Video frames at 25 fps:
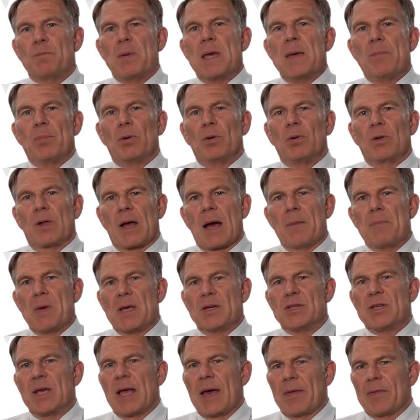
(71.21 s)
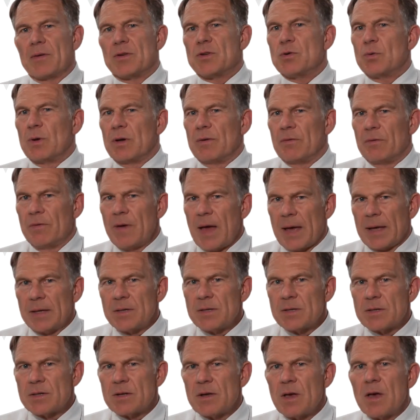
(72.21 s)
people coming together to
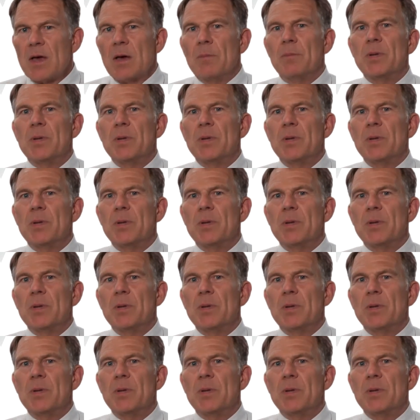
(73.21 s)
invest,